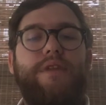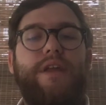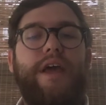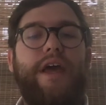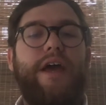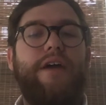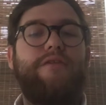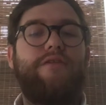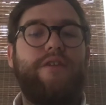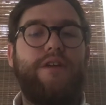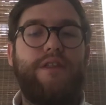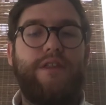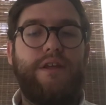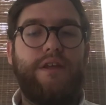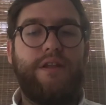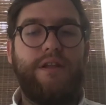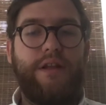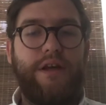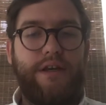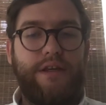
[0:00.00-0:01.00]

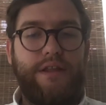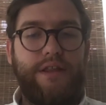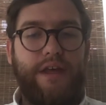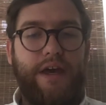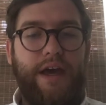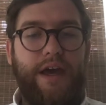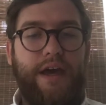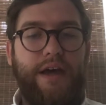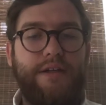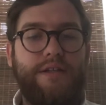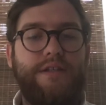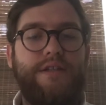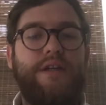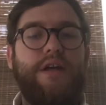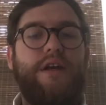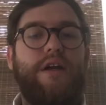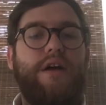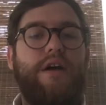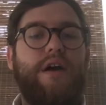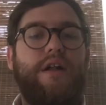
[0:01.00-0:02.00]
everything like that,
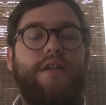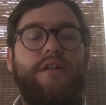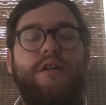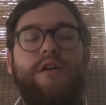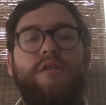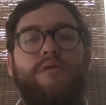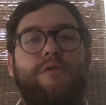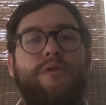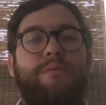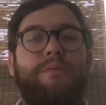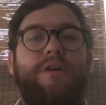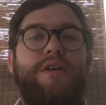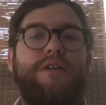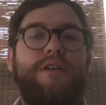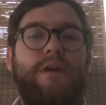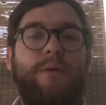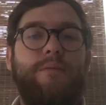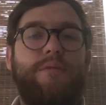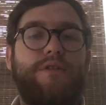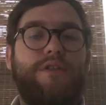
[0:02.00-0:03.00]
along with
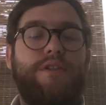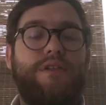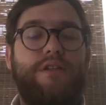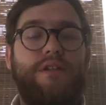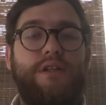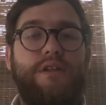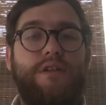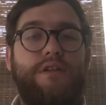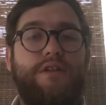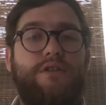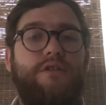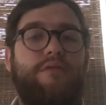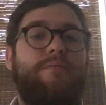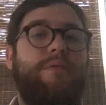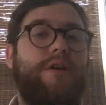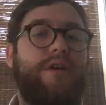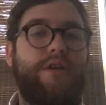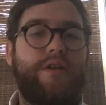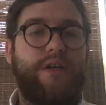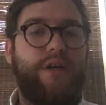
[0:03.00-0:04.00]
being able to sync to a
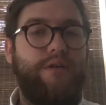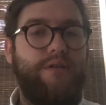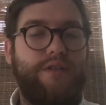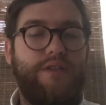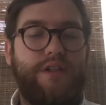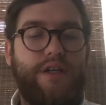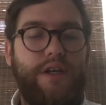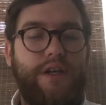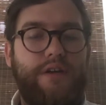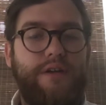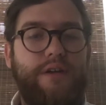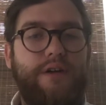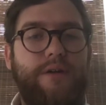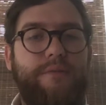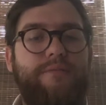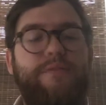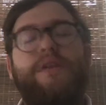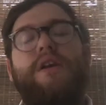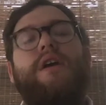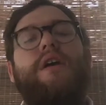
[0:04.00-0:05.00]
barcode scanner.
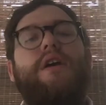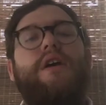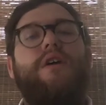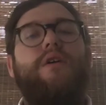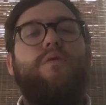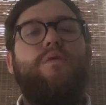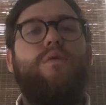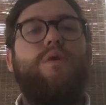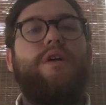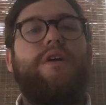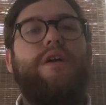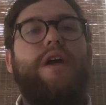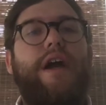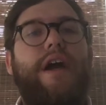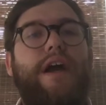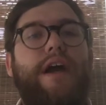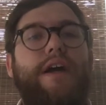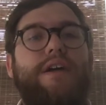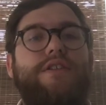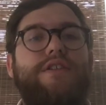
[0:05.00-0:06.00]

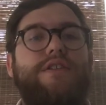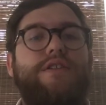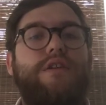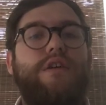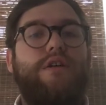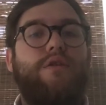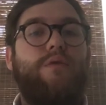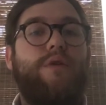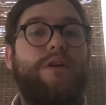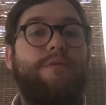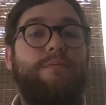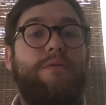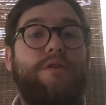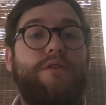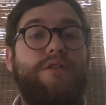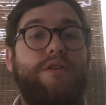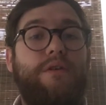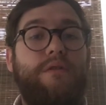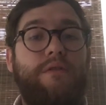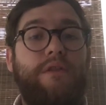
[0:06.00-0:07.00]
Whereas
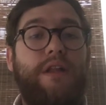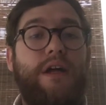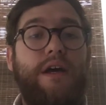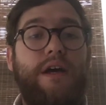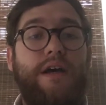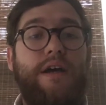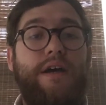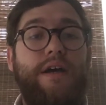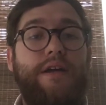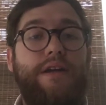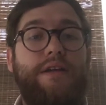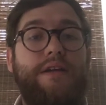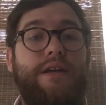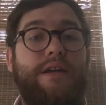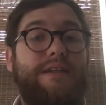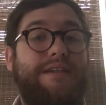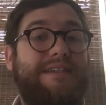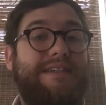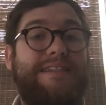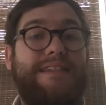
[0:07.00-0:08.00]
QuickBooks Online
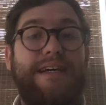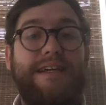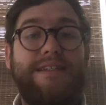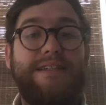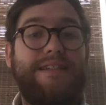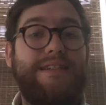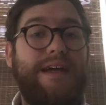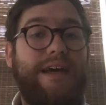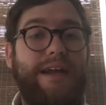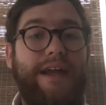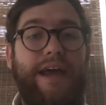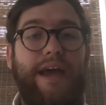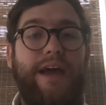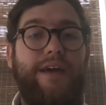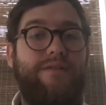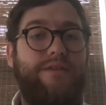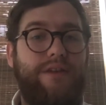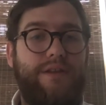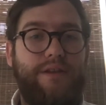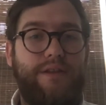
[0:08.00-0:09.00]
does not
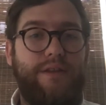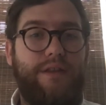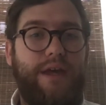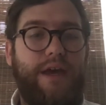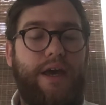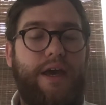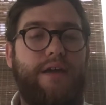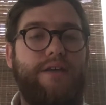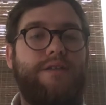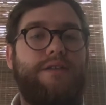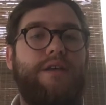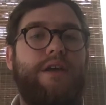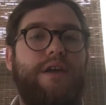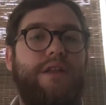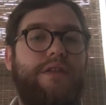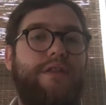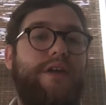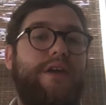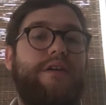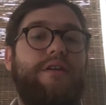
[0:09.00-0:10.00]
have any of that.
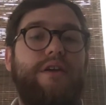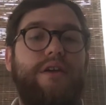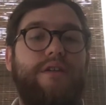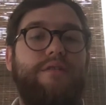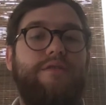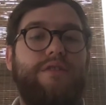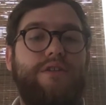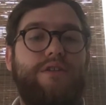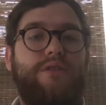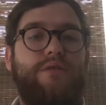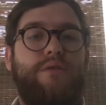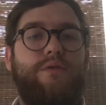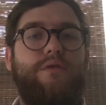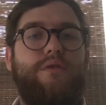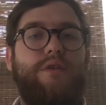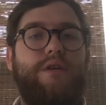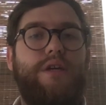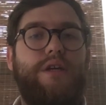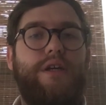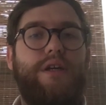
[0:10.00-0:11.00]
Their
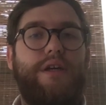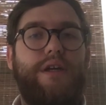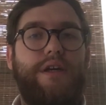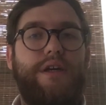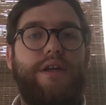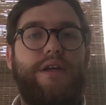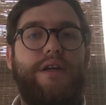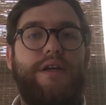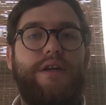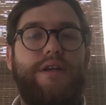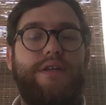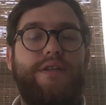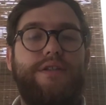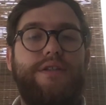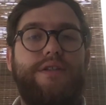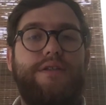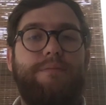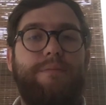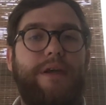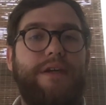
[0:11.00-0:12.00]
inventory
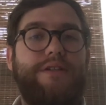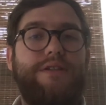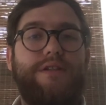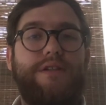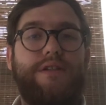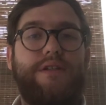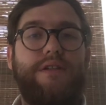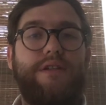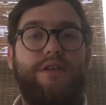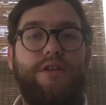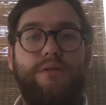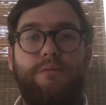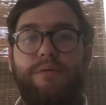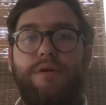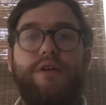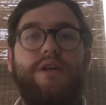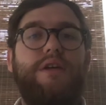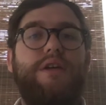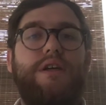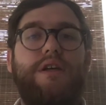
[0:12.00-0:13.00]
is basically you
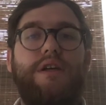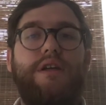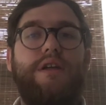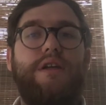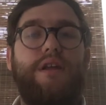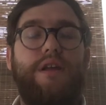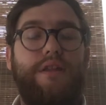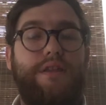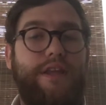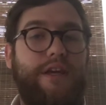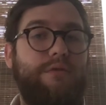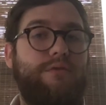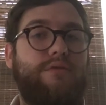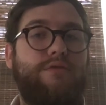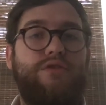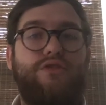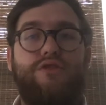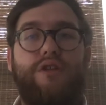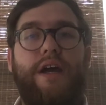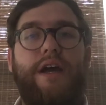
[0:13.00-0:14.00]
put it in and they will
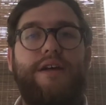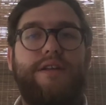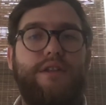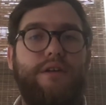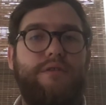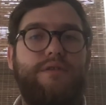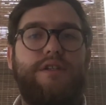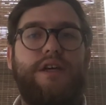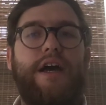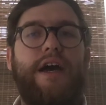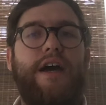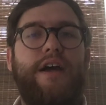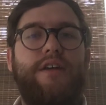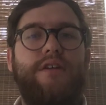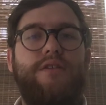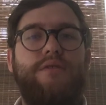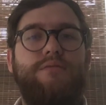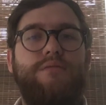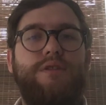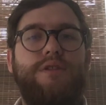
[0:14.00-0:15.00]
track those
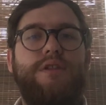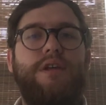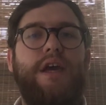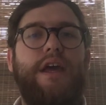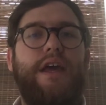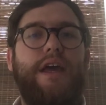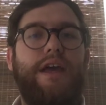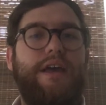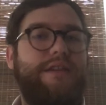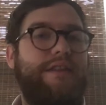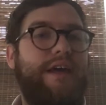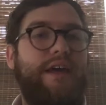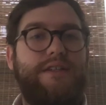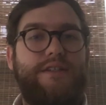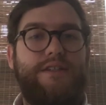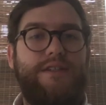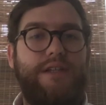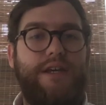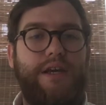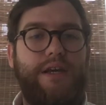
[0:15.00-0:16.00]
items and
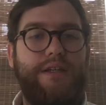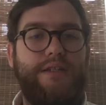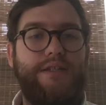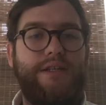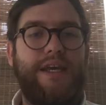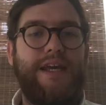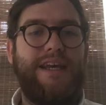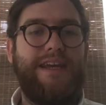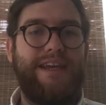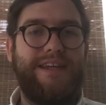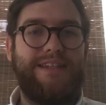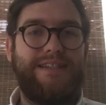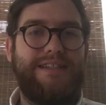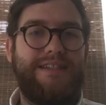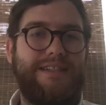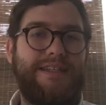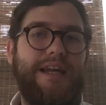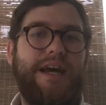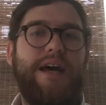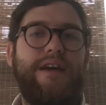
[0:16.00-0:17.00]
that's it.
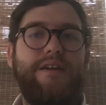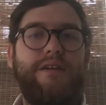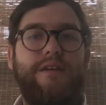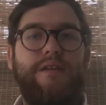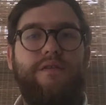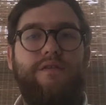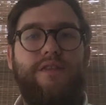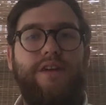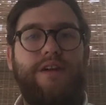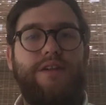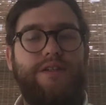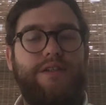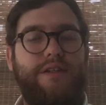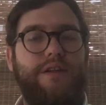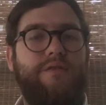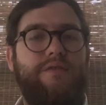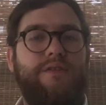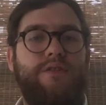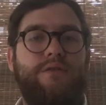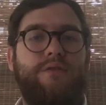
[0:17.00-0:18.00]
It's not an advanced
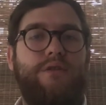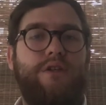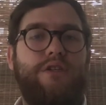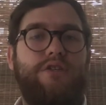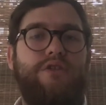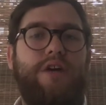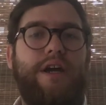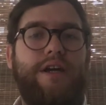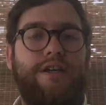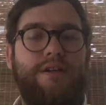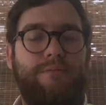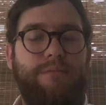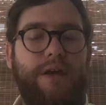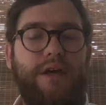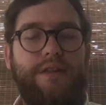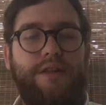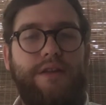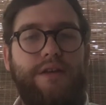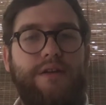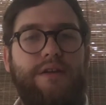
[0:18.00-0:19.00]
inventory tracking
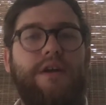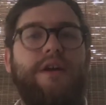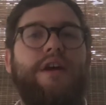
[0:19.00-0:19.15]
method.